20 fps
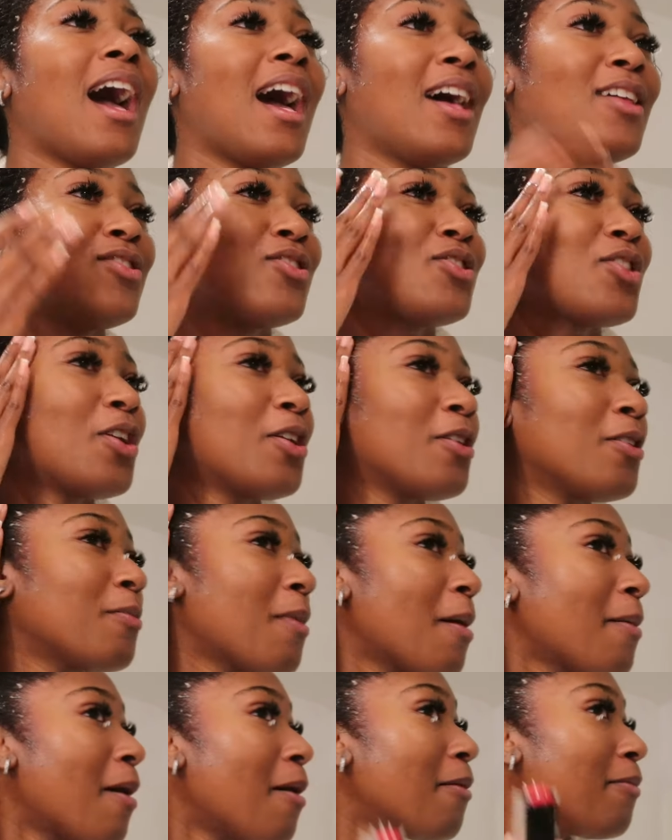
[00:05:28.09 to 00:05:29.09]
And so
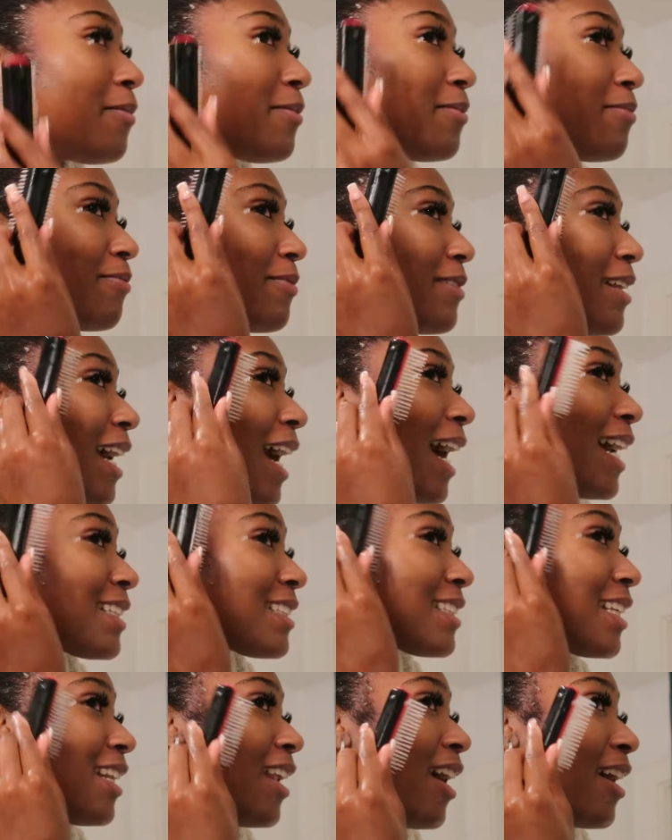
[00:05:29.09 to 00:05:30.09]
my mum
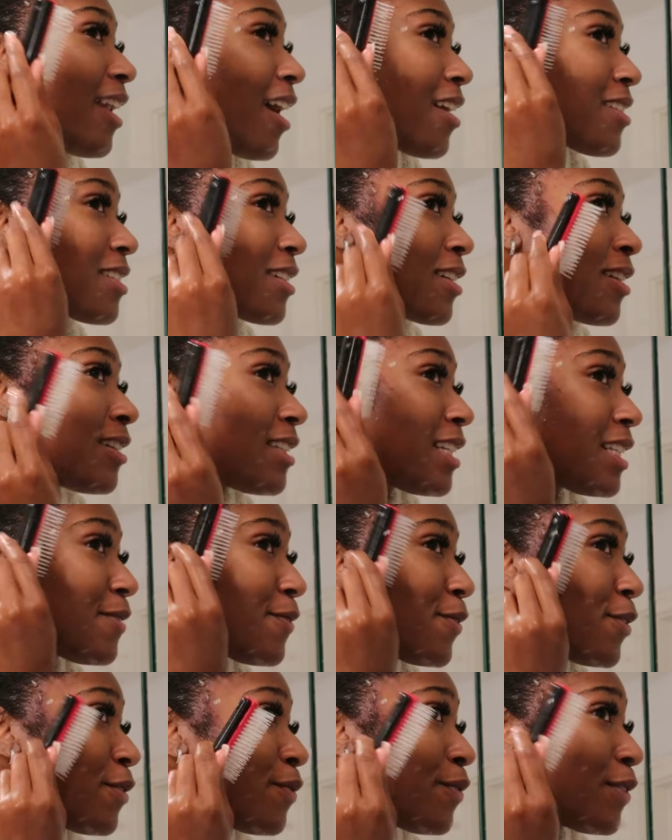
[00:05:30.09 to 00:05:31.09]
has to learn how to cook
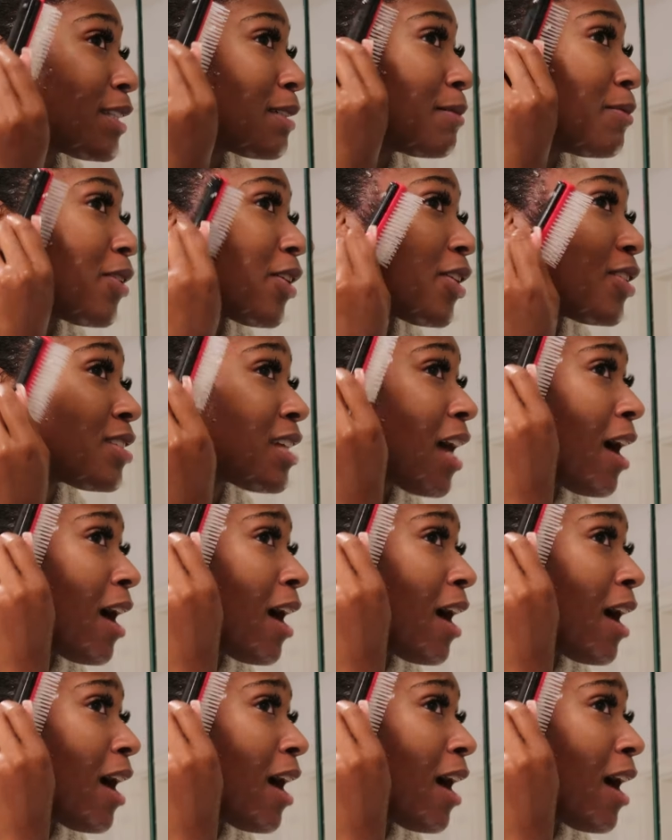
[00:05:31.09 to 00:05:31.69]
this food for tomorrow.